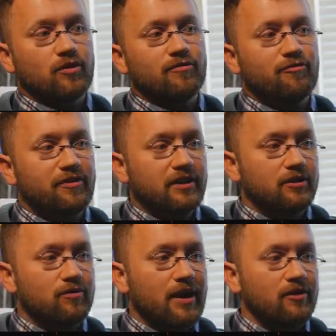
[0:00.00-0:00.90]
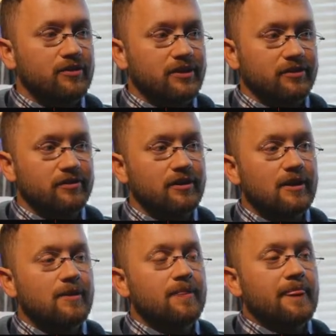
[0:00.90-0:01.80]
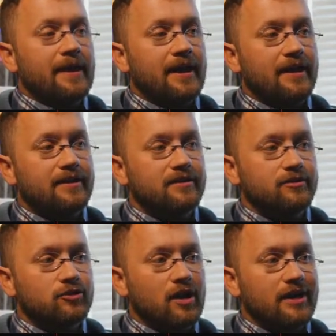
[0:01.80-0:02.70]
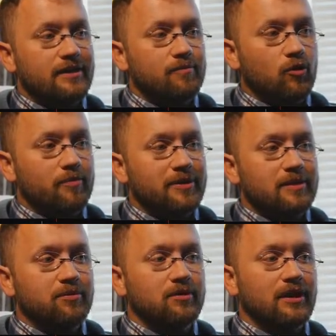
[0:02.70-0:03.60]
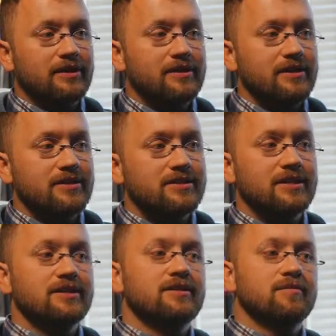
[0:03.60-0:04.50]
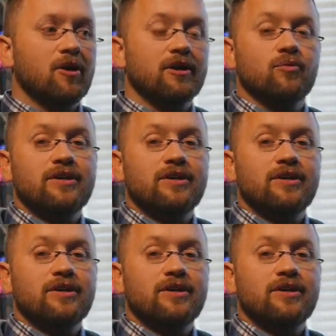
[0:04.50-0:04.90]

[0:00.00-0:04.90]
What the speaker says: of fiddle around here and try and get more people like this into the market.